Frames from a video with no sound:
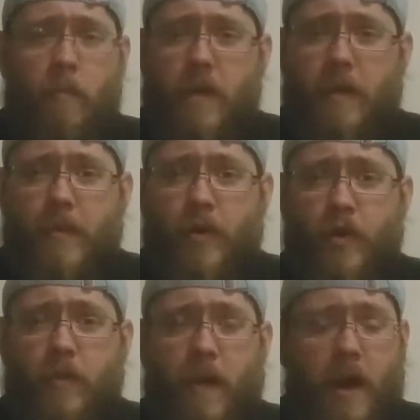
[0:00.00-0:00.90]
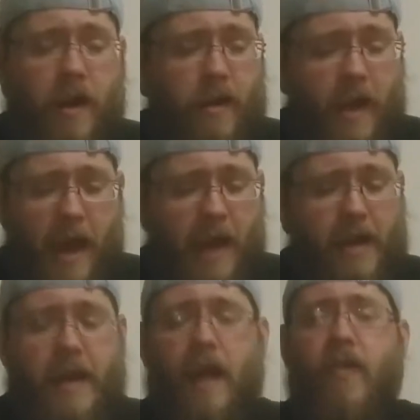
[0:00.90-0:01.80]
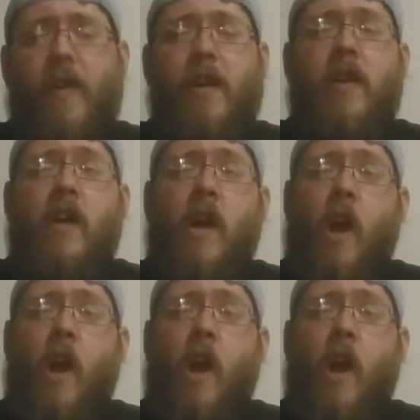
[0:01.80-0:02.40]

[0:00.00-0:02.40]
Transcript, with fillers: Me and Mr. Spock headed down there.